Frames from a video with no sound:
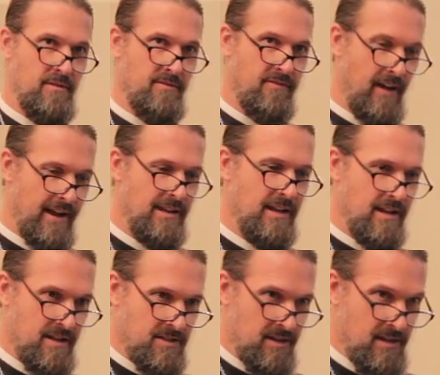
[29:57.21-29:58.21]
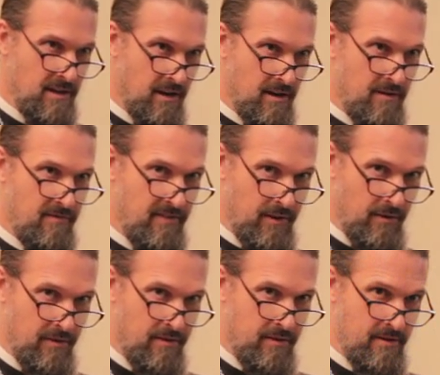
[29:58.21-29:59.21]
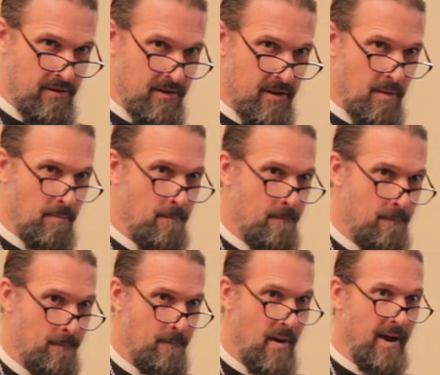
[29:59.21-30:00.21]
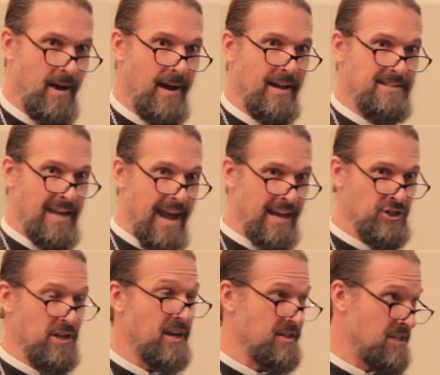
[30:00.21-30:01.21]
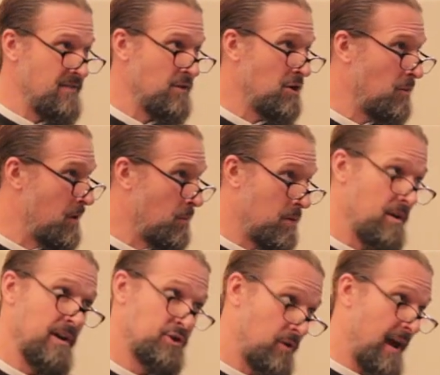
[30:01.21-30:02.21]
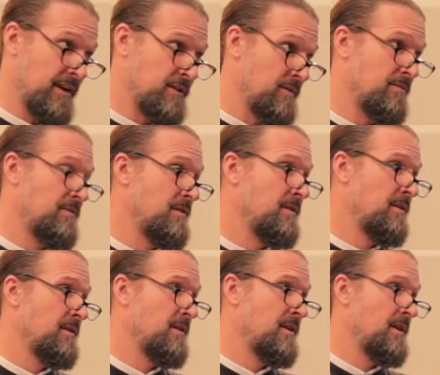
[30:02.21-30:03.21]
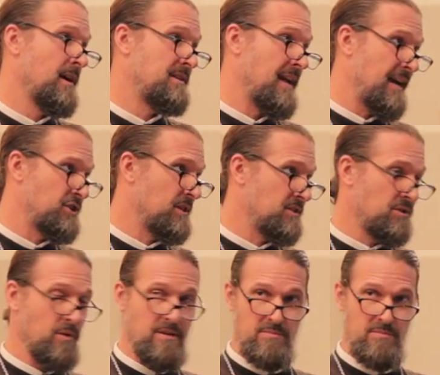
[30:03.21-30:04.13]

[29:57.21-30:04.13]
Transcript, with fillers: finding us in our filth, attaching us even though we weren't attractive, attaching us to